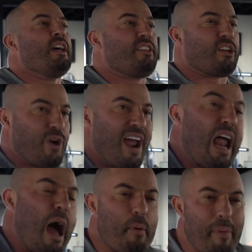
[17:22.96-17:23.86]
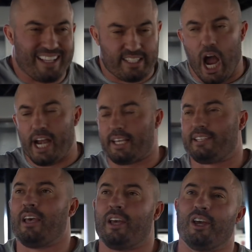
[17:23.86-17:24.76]
to create upper back
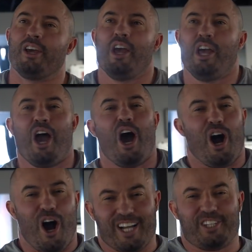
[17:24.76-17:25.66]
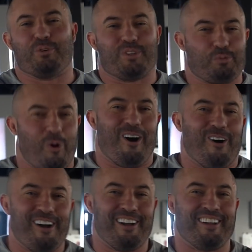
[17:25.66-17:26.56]
tightness. I do as
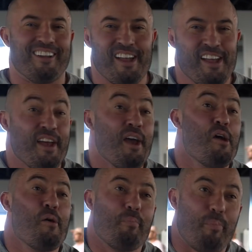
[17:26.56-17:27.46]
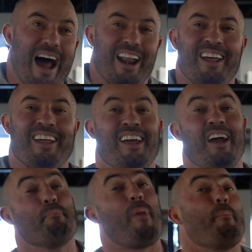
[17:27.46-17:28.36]
well, but
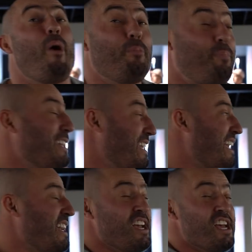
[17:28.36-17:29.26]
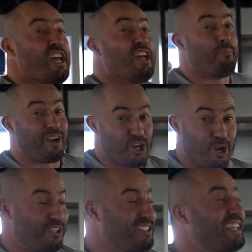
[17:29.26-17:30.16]
my mobility in my
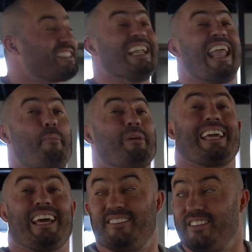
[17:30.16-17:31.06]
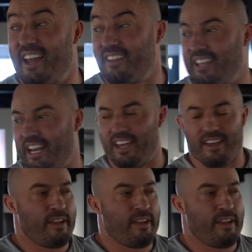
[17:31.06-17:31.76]
shoulders doesn't allow me to get as tight as Sonny.